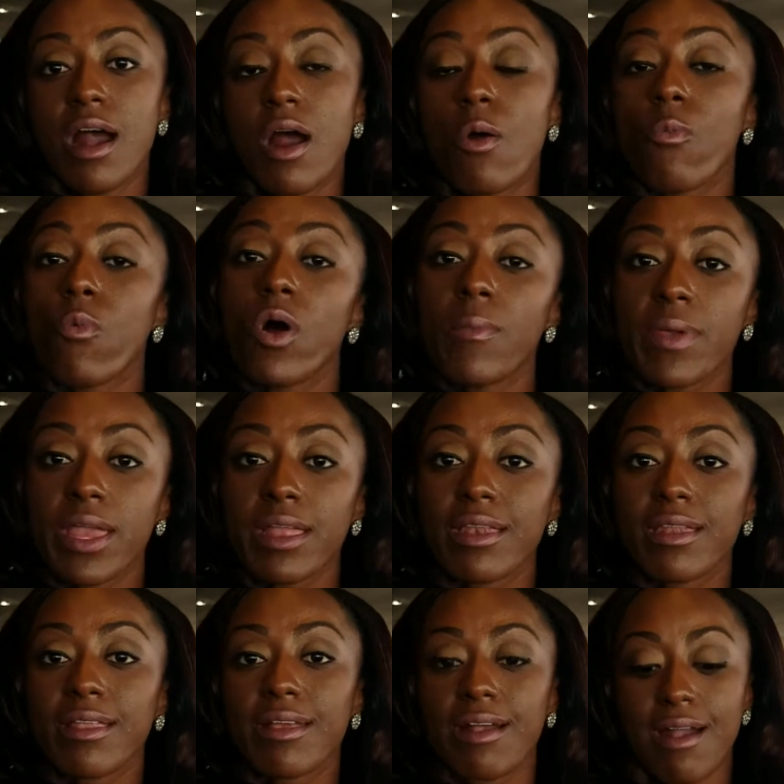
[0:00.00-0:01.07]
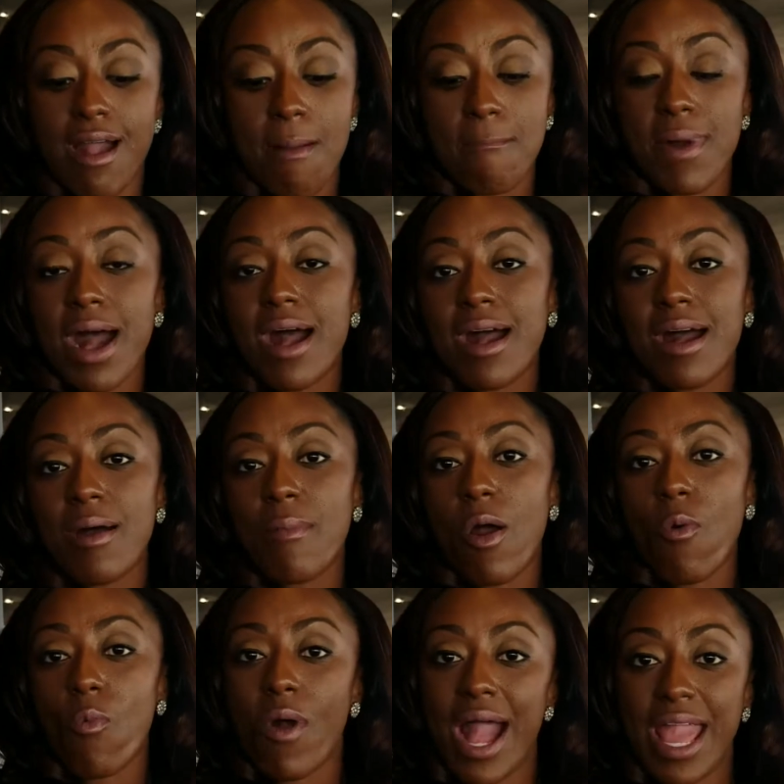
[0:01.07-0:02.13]
a woman, a mom,
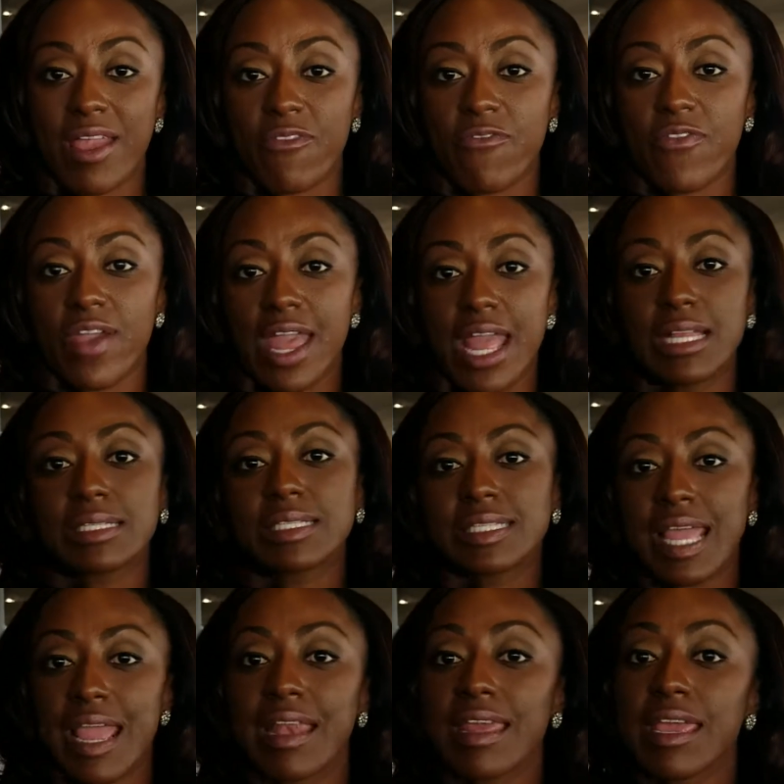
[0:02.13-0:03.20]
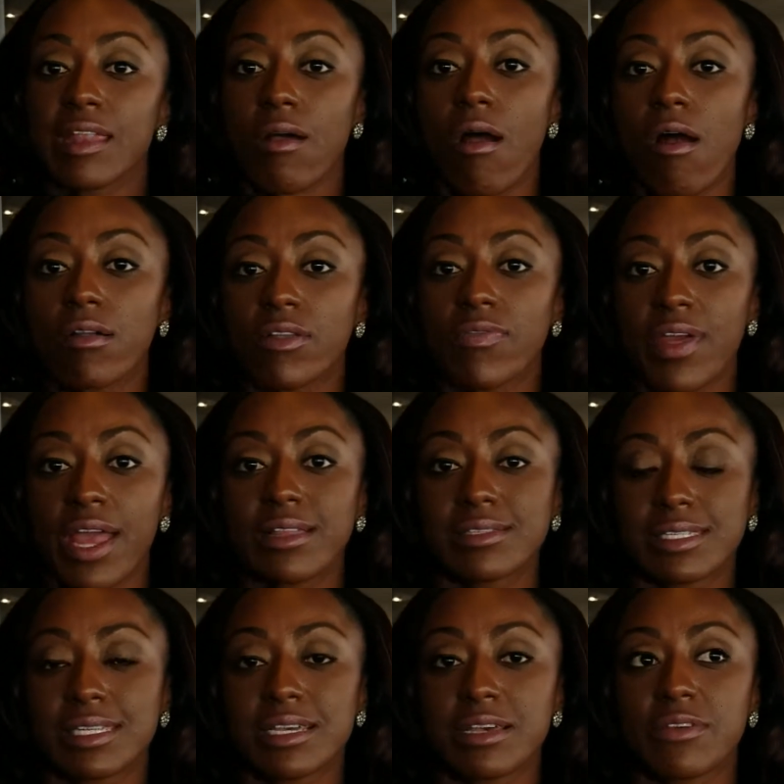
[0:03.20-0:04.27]
a wife, and standing in all of that
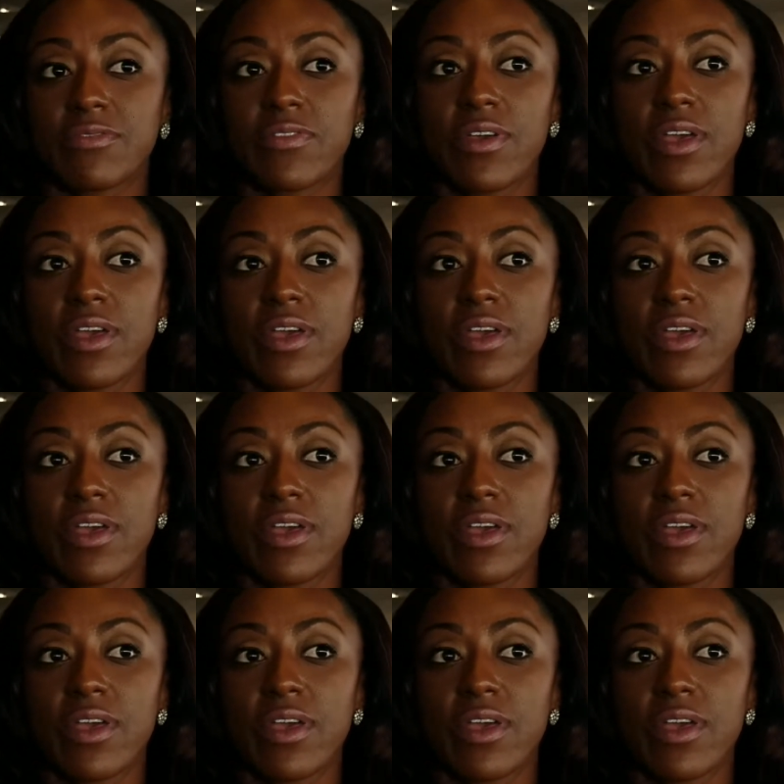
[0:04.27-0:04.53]
stuff